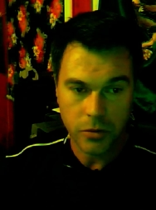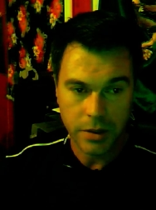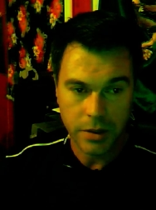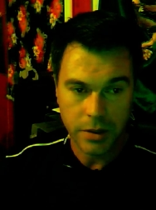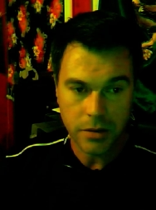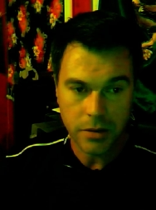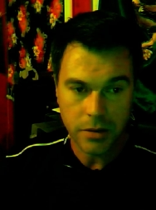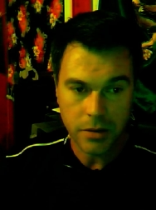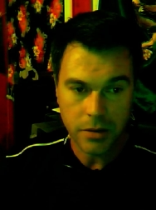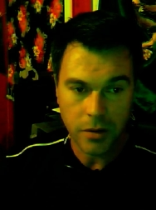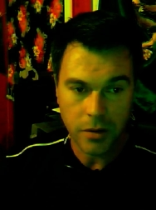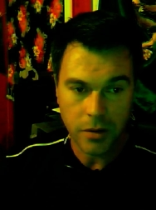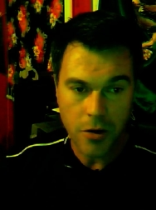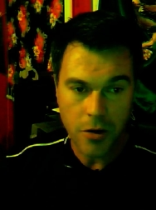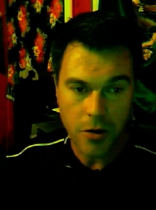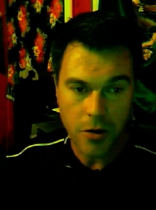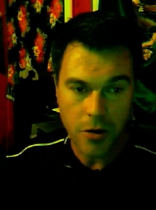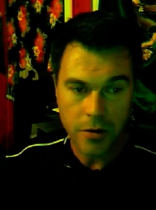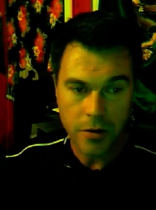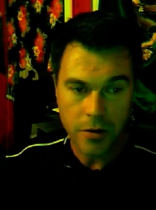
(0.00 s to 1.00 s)
into the
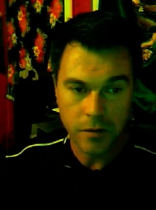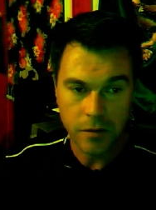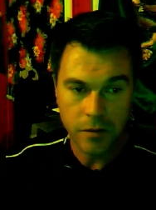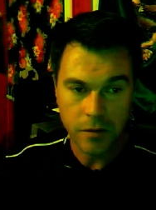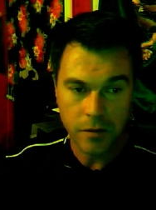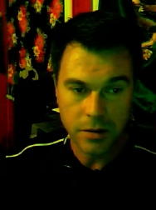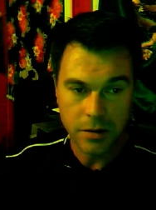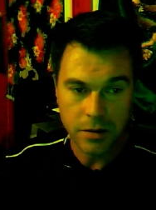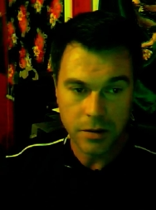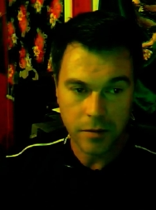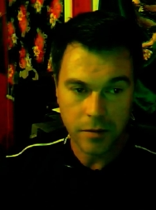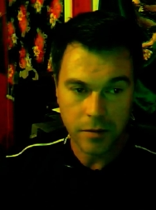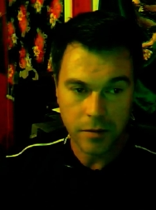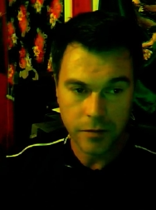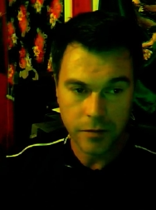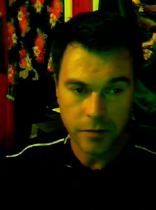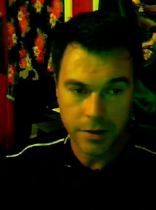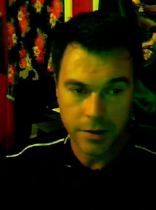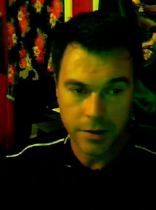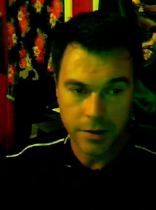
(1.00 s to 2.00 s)
curves of
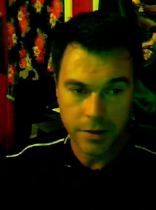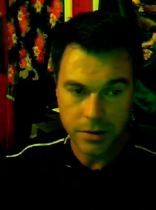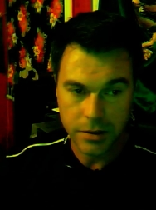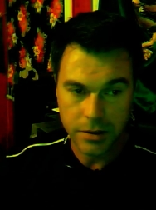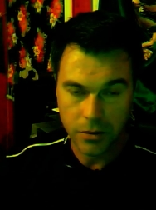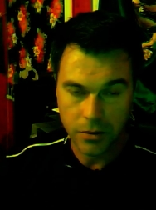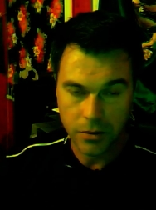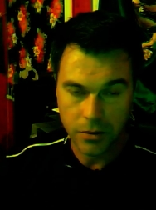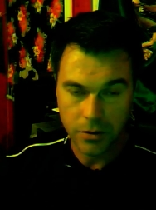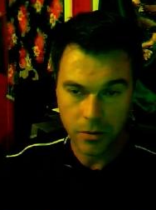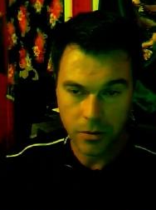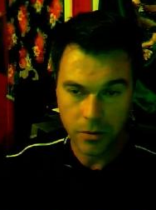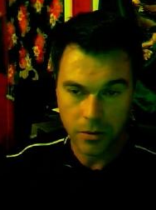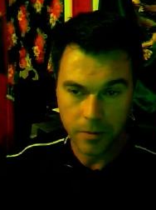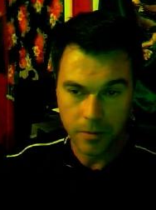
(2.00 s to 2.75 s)
infinity's all.